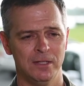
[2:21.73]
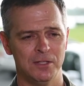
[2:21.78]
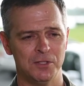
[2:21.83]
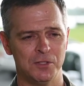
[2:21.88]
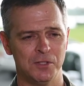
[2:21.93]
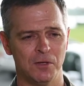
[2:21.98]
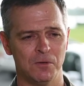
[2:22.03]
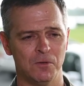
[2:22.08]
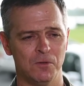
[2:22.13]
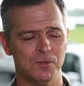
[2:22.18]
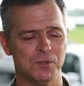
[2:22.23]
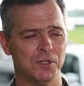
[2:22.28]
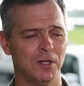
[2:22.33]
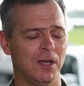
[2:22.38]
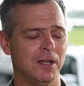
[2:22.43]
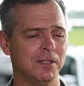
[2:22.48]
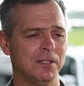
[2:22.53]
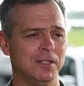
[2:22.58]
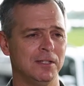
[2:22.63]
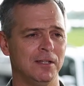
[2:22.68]
As General
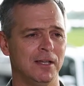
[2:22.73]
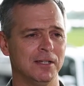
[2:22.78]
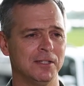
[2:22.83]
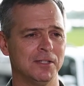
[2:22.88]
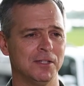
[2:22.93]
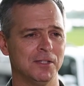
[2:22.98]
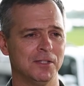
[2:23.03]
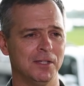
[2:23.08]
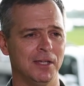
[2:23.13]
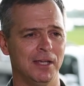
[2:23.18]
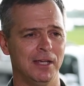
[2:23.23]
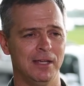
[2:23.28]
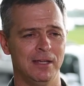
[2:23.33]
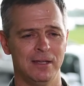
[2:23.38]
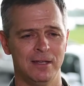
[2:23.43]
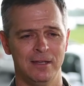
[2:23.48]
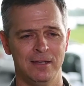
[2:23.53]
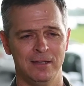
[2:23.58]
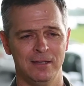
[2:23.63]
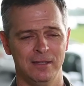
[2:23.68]
O'Shaughnessy likes to say,
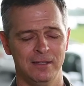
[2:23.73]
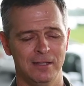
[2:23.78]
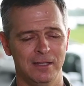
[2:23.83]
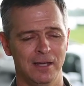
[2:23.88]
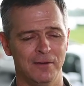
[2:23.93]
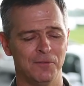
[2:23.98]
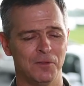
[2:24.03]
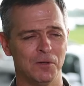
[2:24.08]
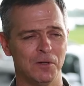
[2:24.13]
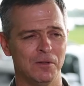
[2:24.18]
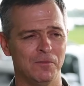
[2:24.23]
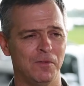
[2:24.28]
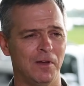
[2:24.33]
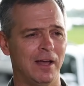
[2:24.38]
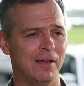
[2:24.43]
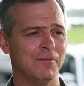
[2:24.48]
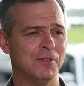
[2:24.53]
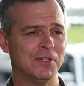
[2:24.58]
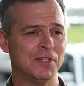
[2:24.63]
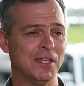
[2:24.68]
the
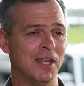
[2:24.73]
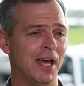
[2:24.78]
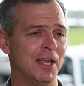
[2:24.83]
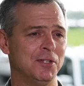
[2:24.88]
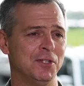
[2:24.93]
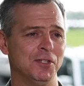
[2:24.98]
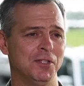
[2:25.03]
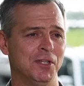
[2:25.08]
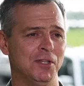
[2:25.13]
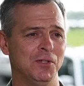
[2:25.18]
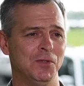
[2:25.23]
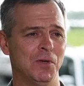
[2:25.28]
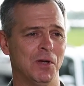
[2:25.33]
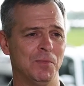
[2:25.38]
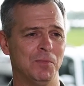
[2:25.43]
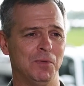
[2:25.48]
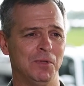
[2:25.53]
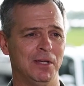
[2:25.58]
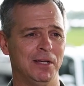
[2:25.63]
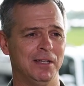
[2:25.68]
F-35 is not just a new
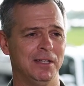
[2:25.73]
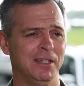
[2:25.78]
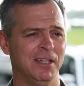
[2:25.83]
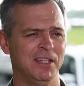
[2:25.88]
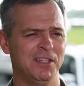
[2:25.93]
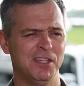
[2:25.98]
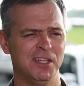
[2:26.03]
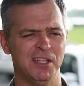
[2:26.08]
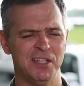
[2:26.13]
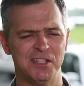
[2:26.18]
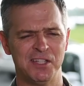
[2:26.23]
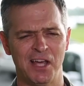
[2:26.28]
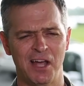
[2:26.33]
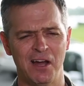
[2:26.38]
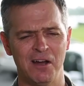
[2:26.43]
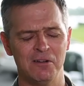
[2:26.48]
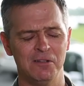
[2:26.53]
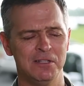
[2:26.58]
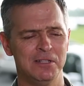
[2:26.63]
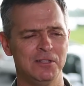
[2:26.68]
airplane, it's an
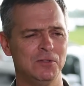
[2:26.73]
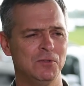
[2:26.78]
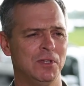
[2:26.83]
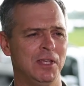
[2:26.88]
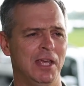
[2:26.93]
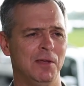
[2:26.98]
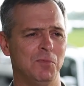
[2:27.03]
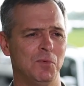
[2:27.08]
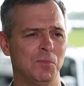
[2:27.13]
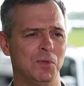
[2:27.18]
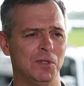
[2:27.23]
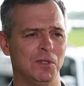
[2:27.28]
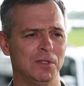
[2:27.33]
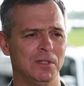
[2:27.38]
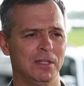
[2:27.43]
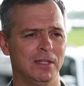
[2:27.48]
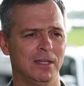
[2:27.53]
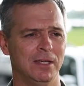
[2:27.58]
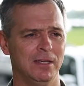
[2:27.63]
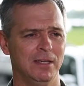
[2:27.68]
entirely new
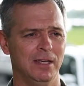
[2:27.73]
capability,